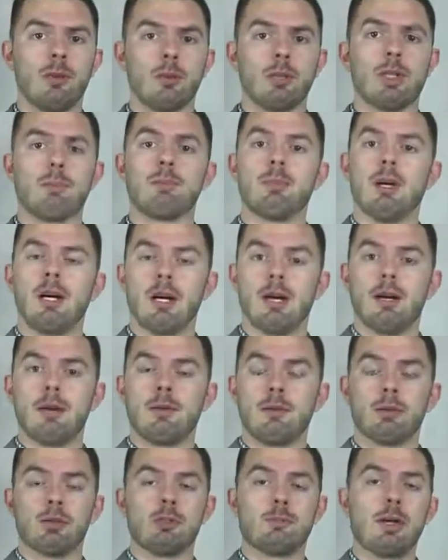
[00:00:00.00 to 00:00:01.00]
with a
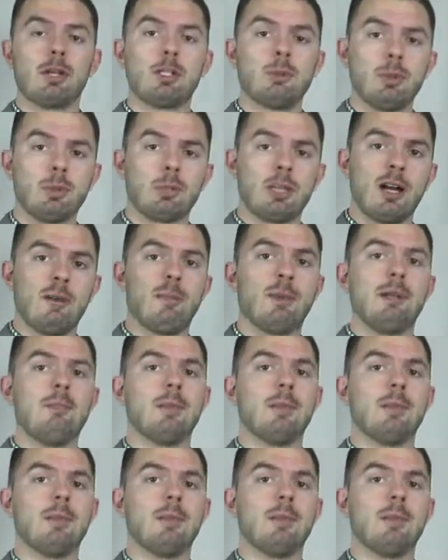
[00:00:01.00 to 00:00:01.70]
respectable company,